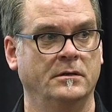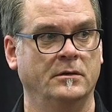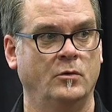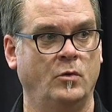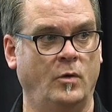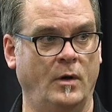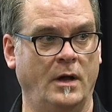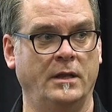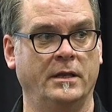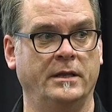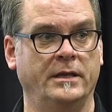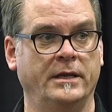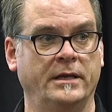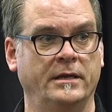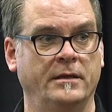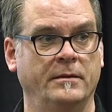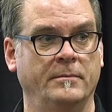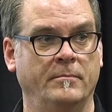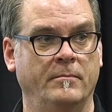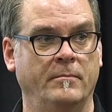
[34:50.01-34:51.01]

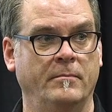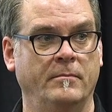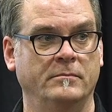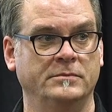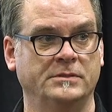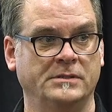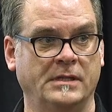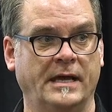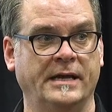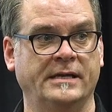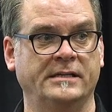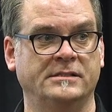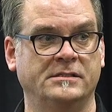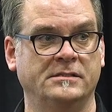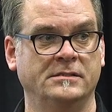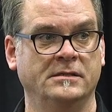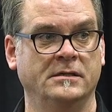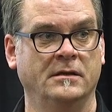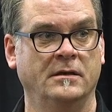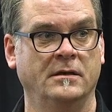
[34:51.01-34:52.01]
quality
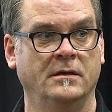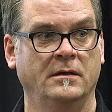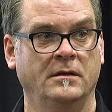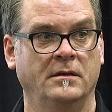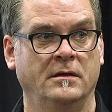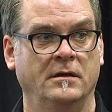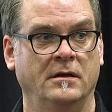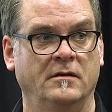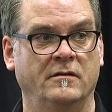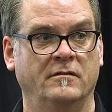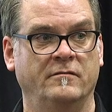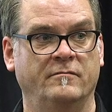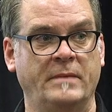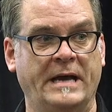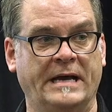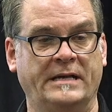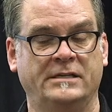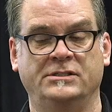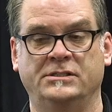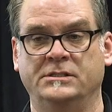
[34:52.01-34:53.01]
slice of
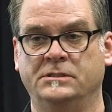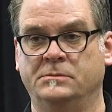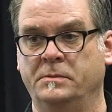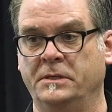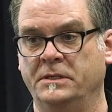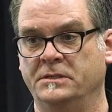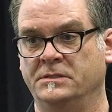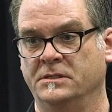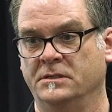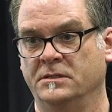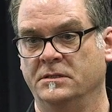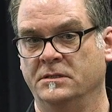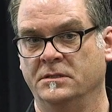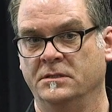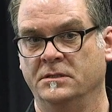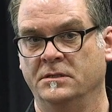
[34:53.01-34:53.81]
mac and cheese pizza.